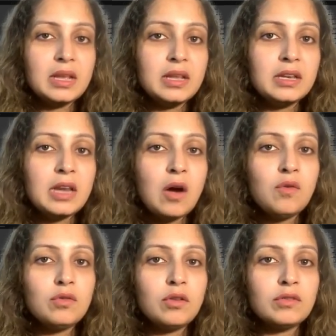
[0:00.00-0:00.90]

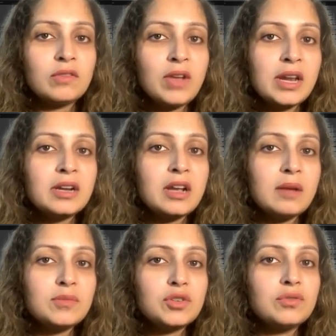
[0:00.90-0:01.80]
Now when it
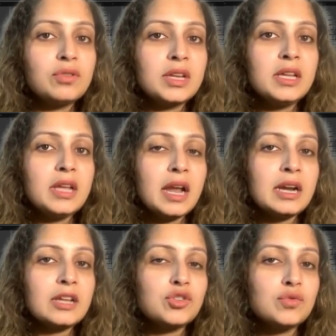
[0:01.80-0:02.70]
comes to 3 and
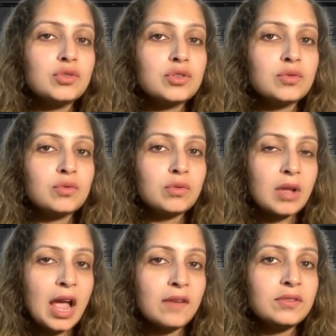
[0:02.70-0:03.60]
I choose to
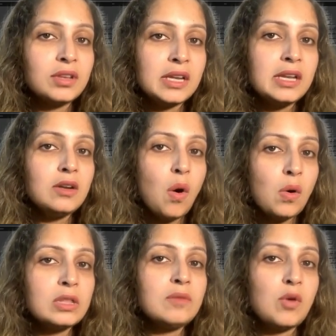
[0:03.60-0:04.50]
have 3 in
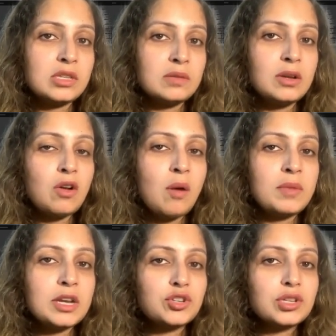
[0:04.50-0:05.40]
all the possible
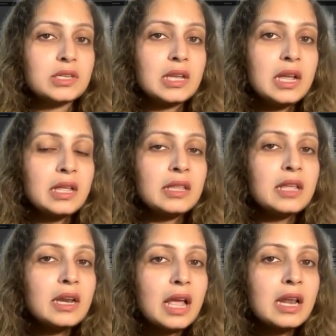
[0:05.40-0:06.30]
combinations,
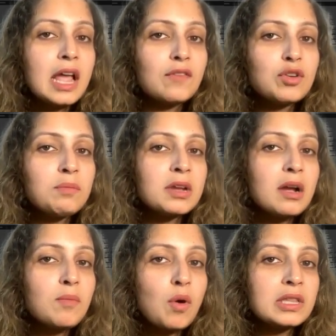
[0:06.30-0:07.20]
then I'll have to pick
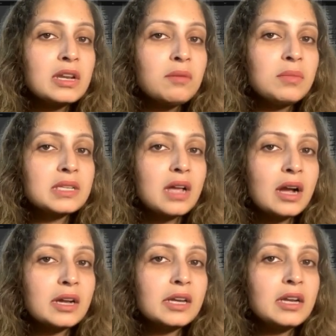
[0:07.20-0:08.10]
up all the numbers
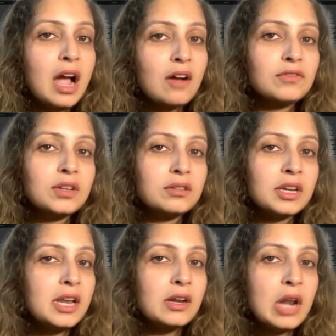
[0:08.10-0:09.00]
occurring after
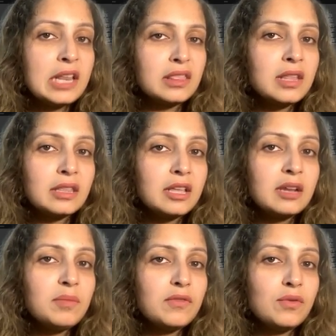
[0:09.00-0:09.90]
3 and nothing
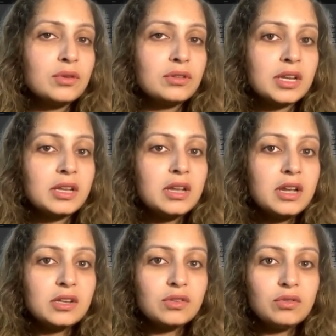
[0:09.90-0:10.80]
before 3.
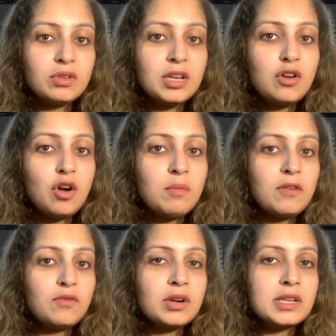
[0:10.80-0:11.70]
So 3,
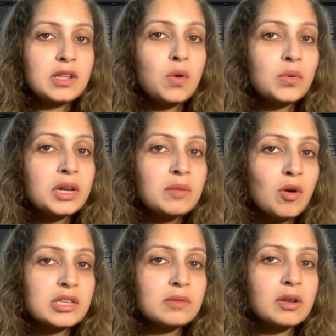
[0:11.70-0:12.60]
4 is the only
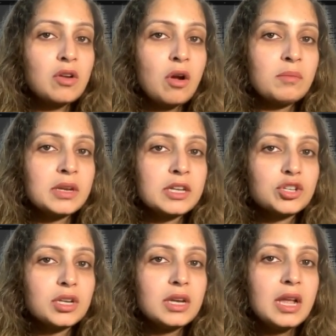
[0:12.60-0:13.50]
possible
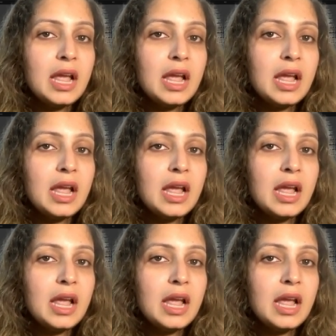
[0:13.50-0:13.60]
combination.